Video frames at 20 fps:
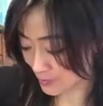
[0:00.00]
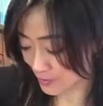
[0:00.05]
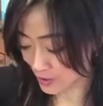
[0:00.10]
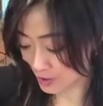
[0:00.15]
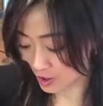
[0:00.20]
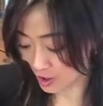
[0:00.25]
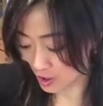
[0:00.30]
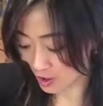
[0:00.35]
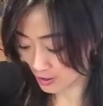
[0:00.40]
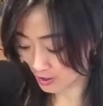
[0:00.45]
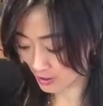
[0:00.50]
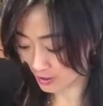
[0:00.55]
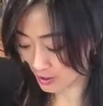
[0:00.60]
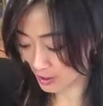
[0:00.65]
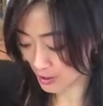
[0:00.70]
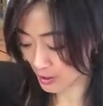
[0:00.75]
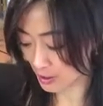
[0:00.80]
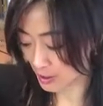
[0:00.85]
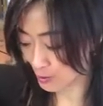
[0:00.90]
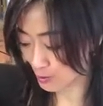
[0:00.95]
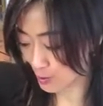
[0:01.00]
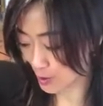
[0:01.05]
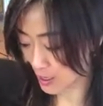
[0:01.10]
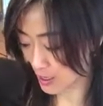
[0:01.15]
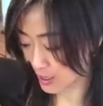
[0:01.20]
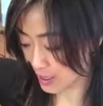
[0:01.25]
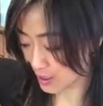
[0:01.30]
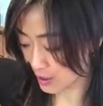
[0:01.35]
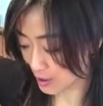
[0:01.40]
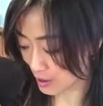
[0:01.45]
the chili is
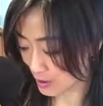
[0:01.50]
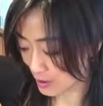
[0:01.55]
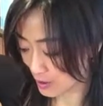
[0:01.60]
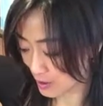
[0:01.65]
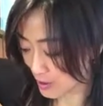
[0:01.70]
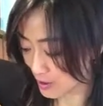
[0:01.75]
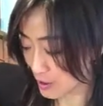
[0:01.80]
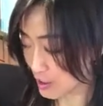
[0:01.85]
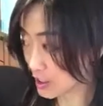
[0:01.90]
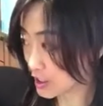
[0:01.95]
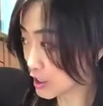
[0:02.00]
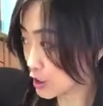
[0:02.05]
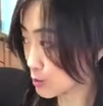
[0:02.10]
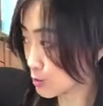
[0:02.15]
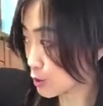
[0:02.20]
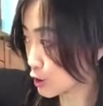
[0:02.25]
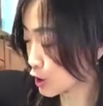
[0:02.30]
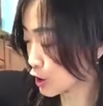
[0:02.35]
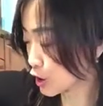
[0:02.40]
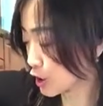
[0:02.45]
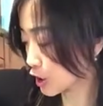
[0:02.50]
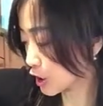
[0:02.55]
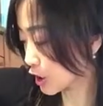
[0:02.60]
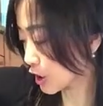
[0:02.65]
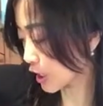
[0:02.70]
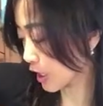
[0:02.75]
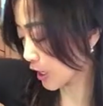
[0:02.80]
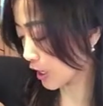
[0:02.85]
being simmered